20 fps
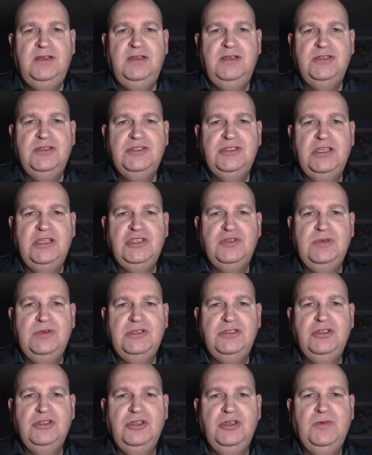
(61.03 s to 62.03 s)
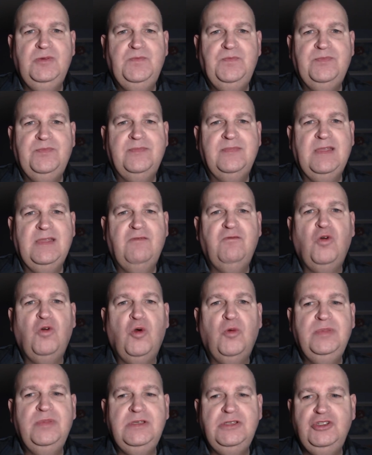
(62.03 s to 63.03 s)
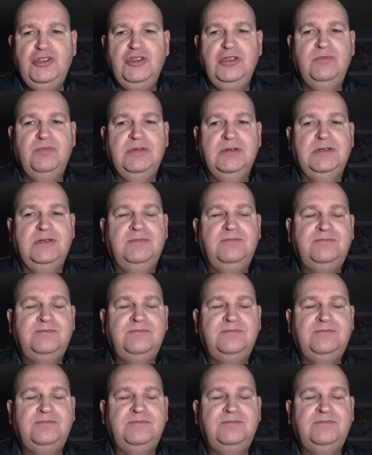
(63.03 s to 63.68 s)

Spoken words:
Sainsbury's here, 4p cheaper.